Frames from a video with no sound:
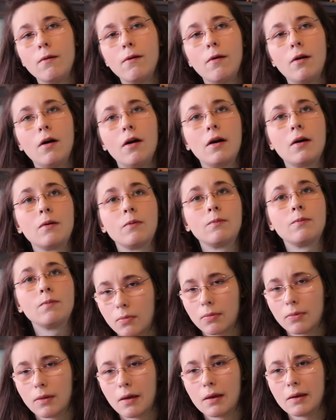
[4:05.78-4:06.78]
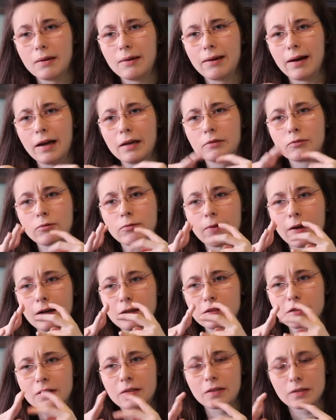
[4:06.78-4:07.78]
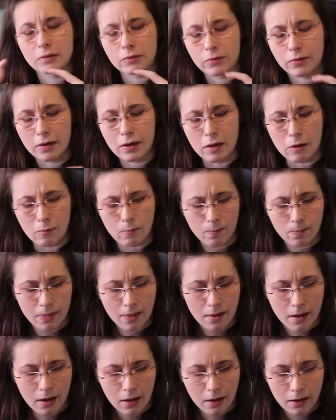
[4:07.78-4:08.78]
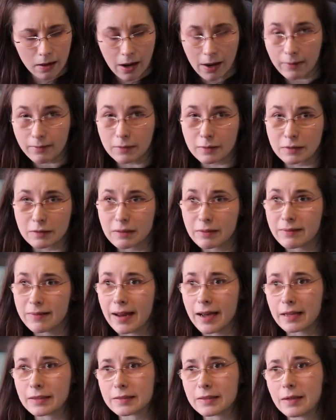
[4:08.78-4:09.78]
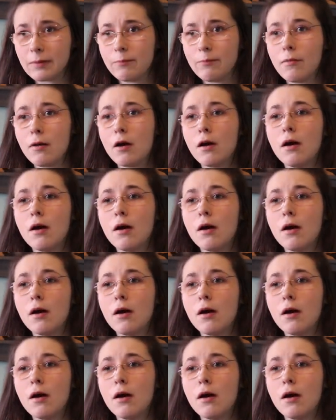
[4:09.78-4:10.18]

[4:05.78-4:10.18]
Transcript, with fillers: Um, thank you guys for watching this video, and I will see you next time.